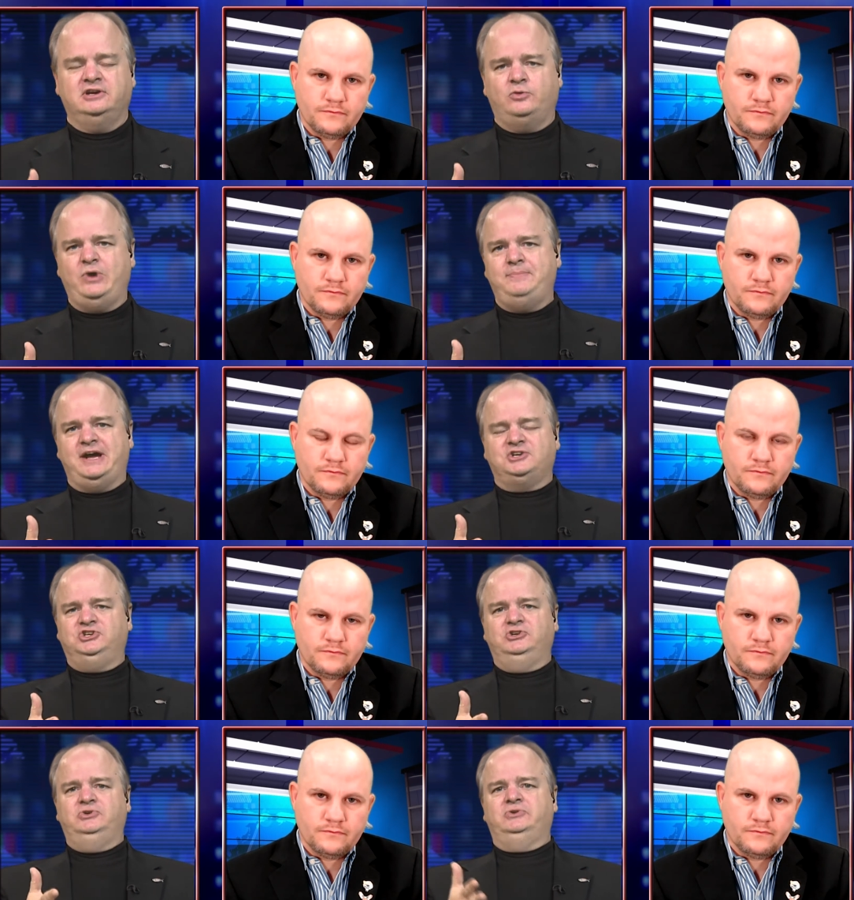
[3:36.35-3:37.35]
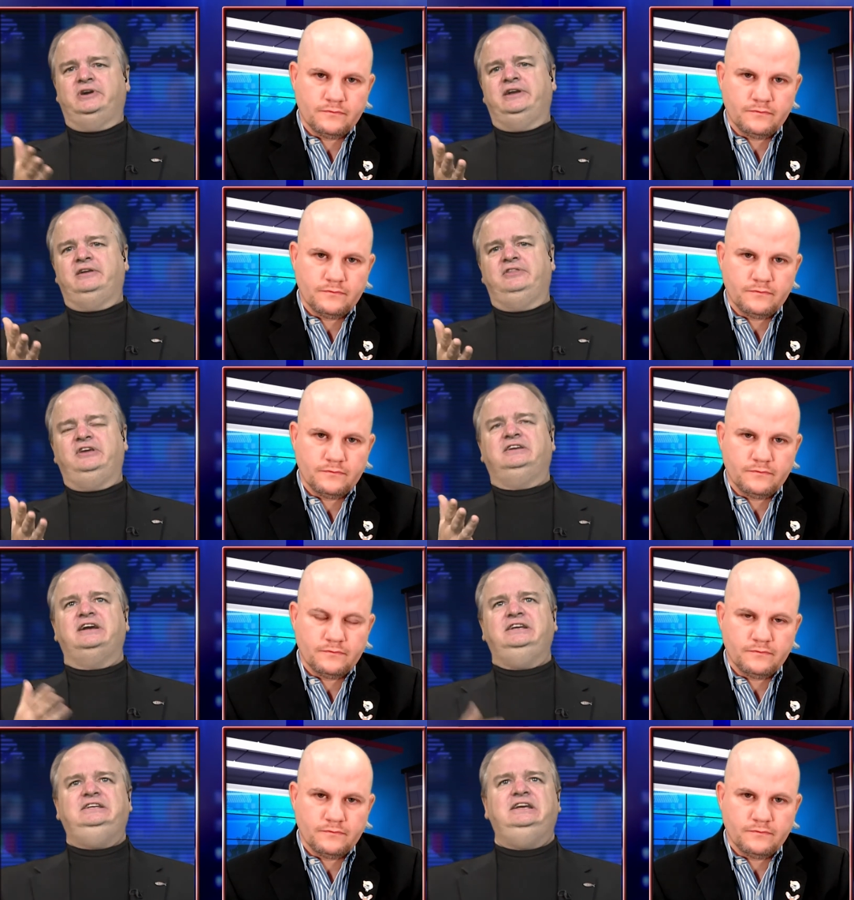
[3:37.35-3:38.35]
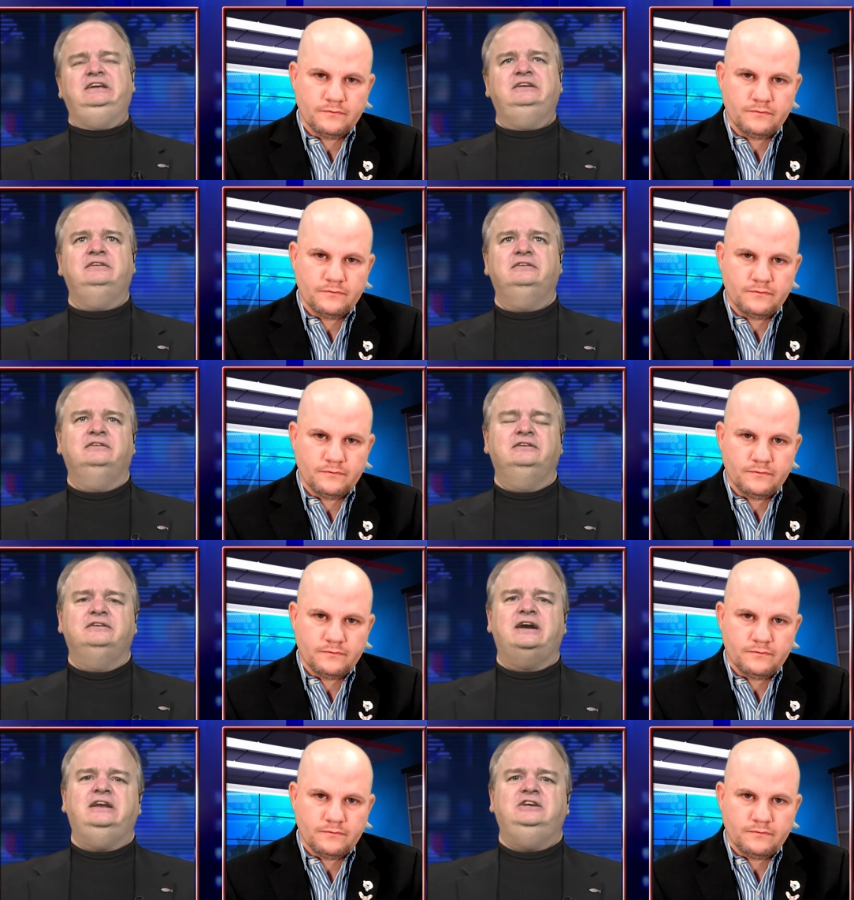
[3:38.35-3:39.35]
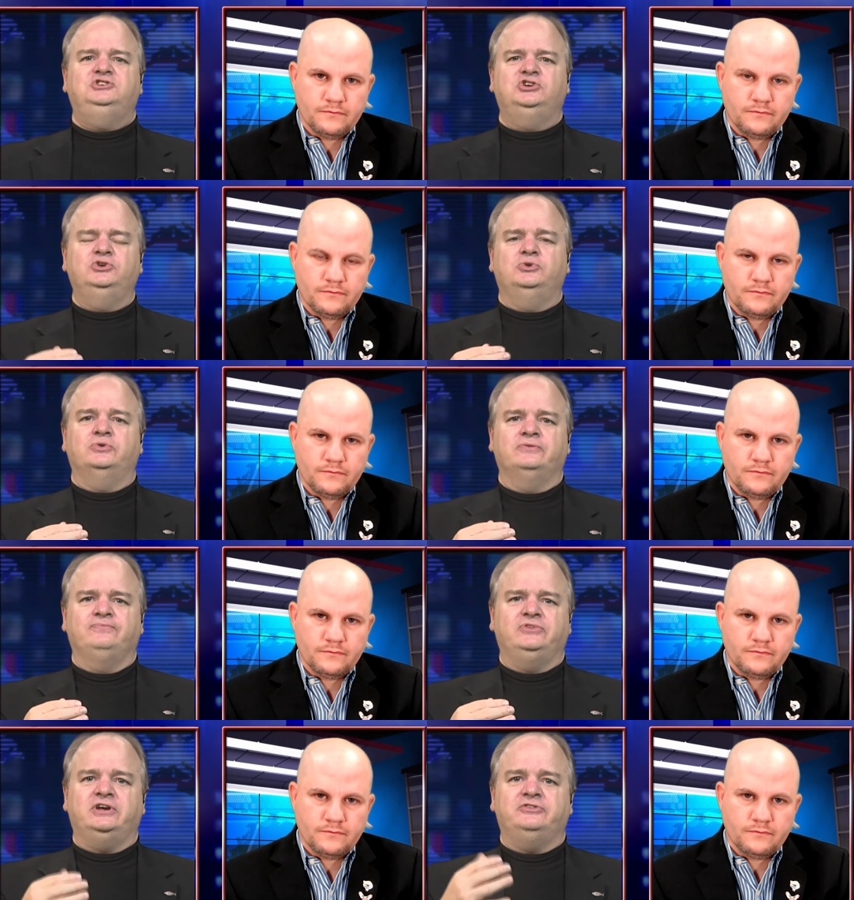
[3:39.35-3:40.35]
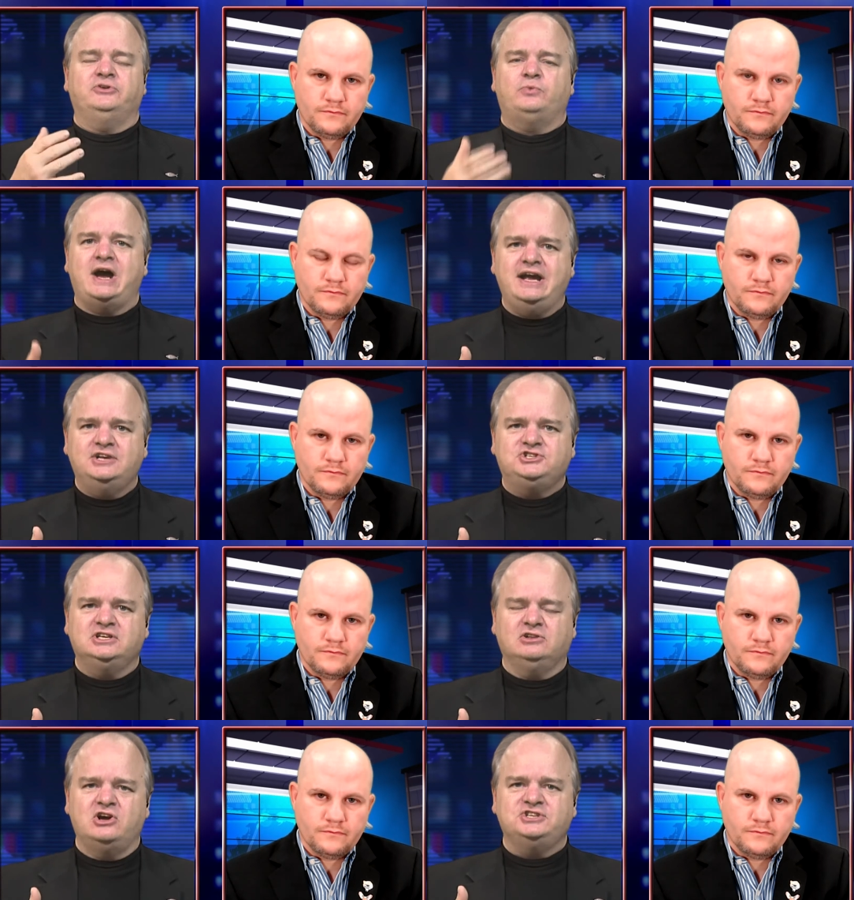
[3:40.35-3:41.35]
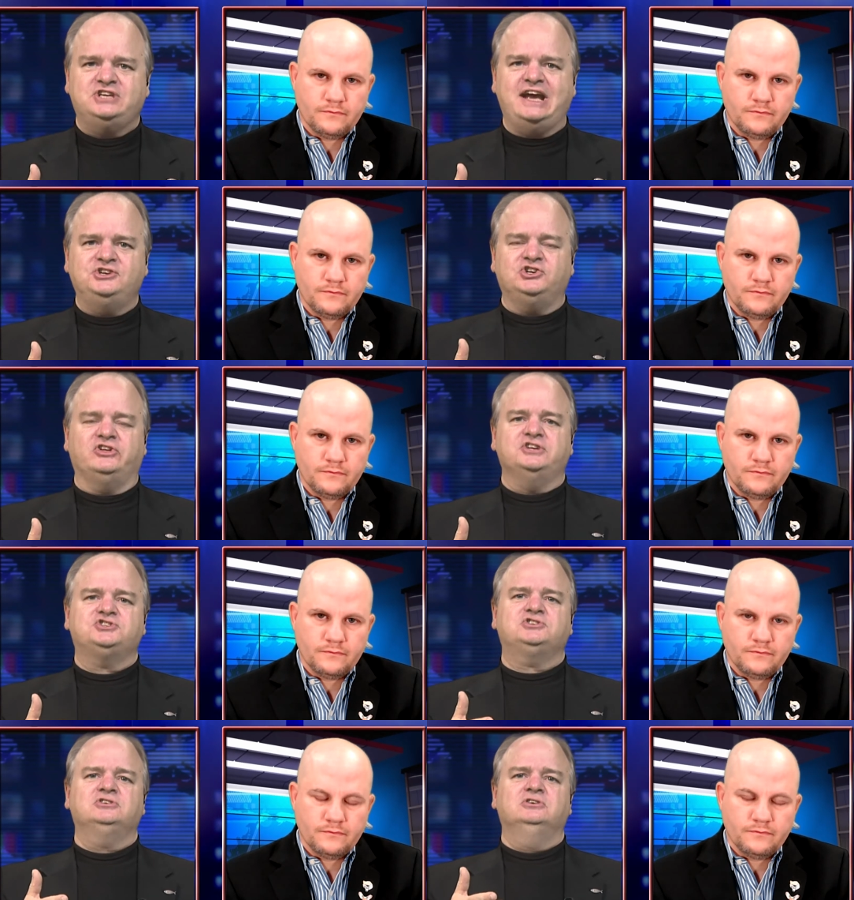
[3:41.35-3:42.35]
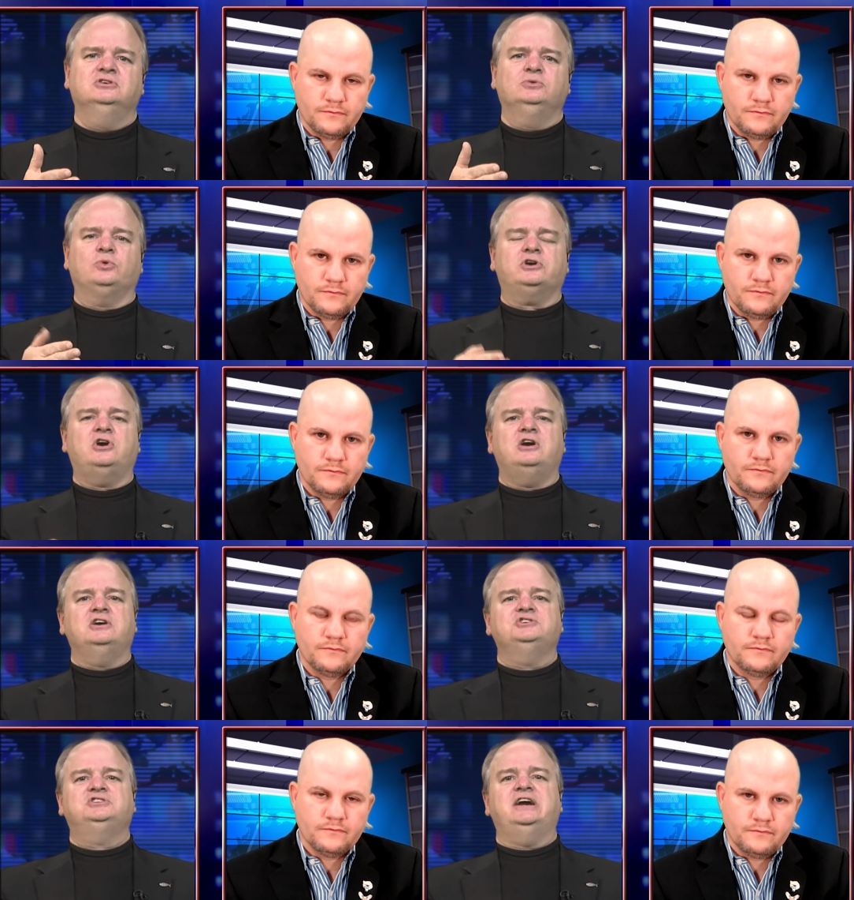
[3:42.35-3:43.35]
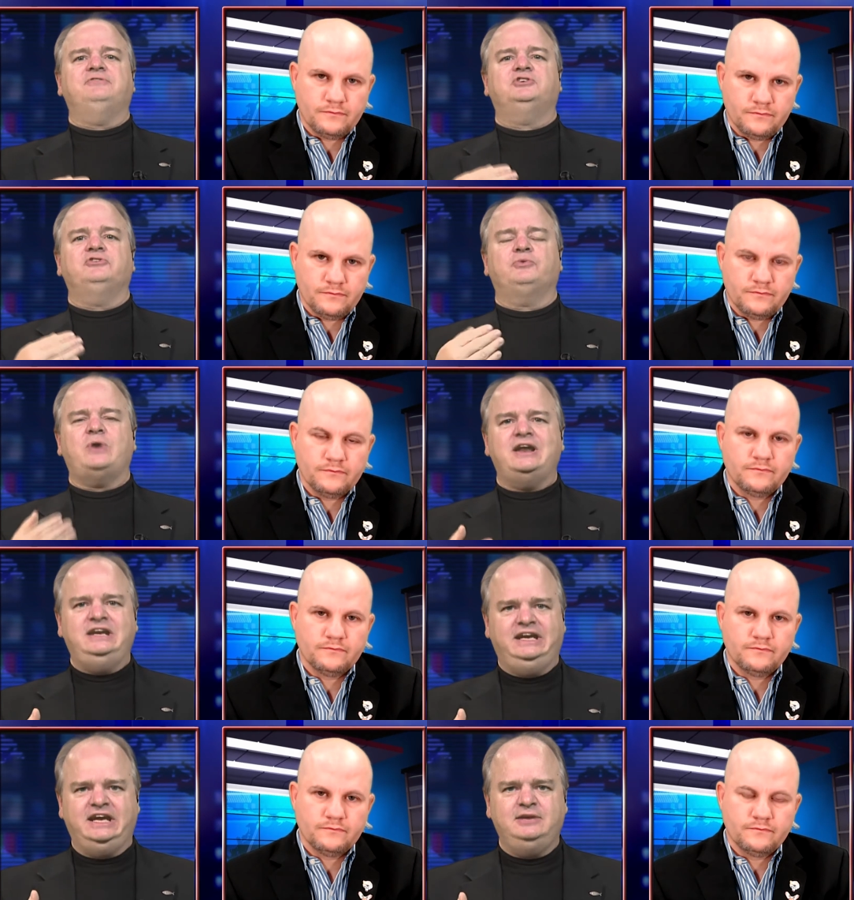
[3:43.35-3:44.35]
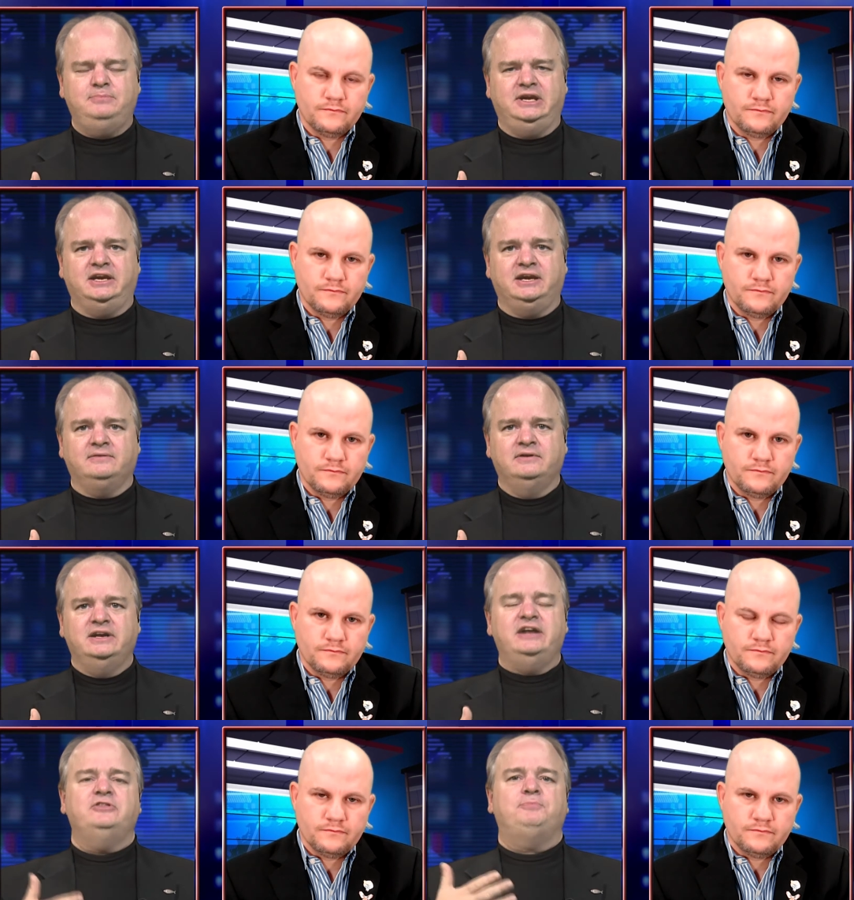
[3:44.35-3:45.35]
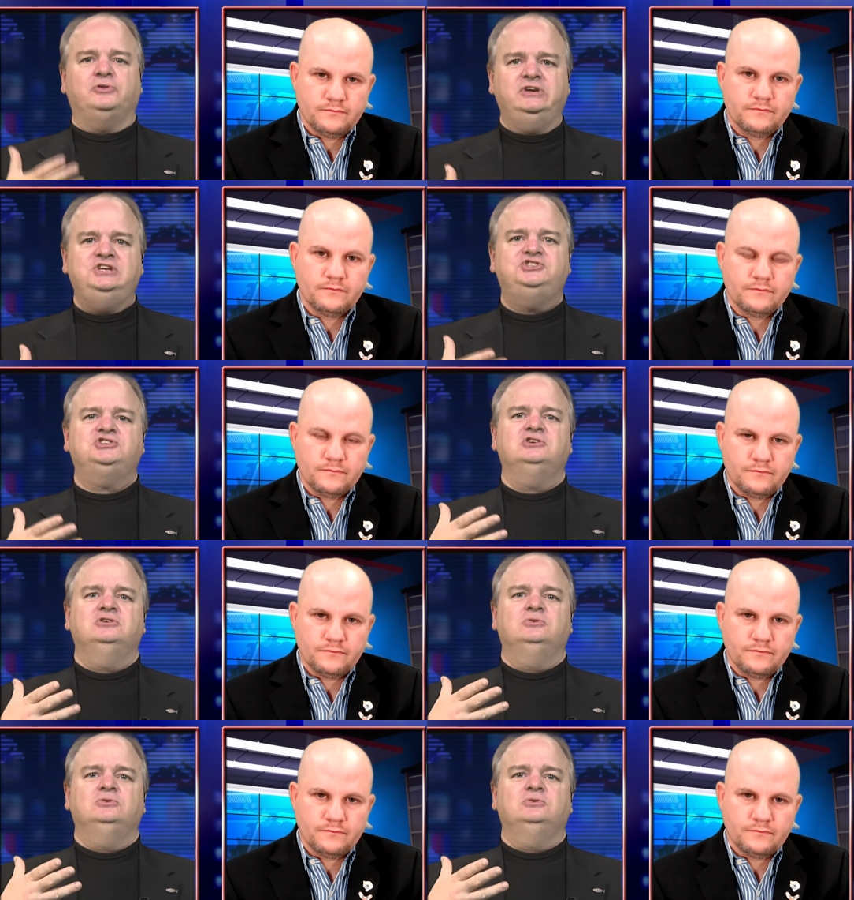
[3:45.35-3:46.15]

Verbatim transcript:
Speaker 1: Uh, way back to, uh, I think, 1992, uh, the riots in Los Angeles were caused after the Rodney King beating, and the police